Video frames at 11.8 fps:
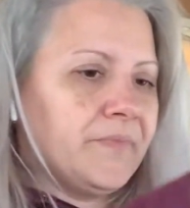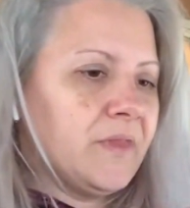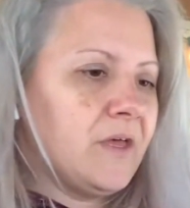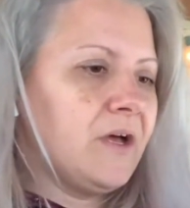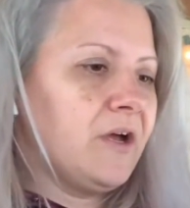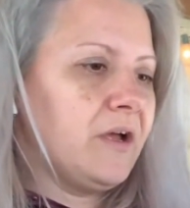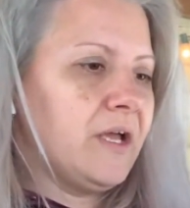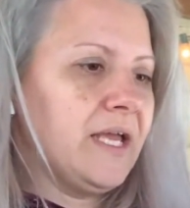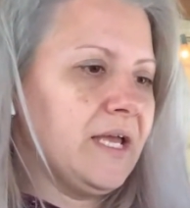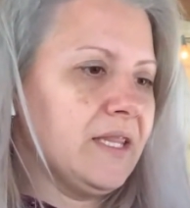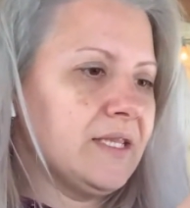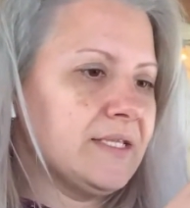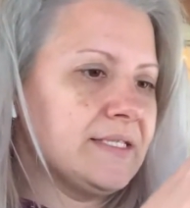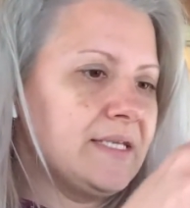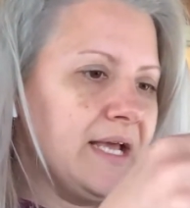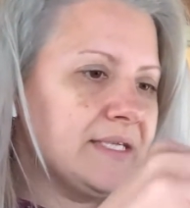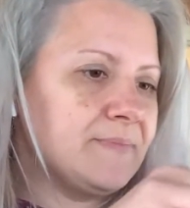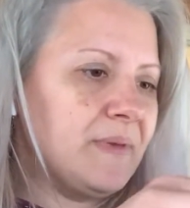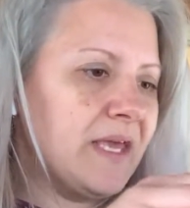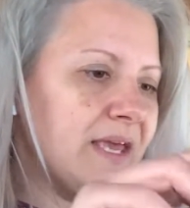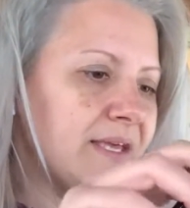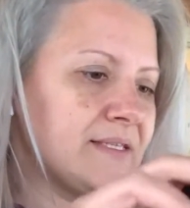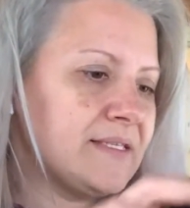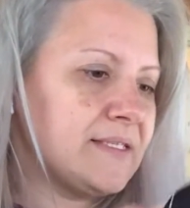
right, and this next piece,